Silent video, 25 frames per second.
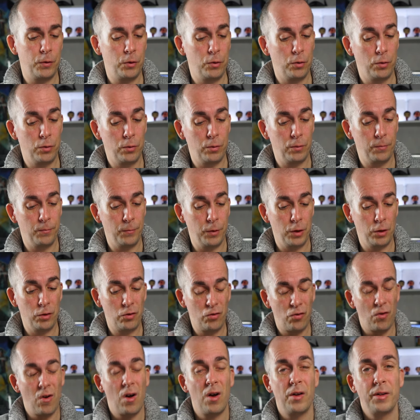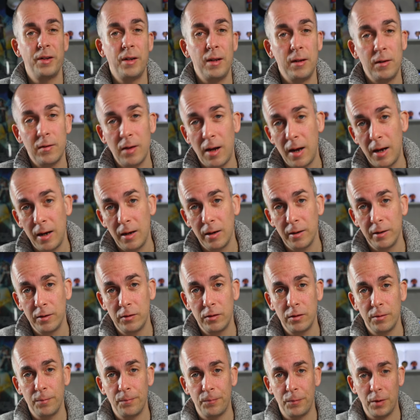to draw these
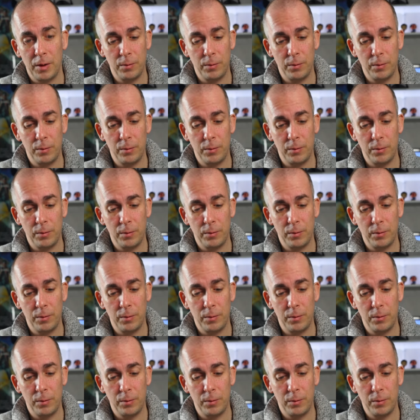islands.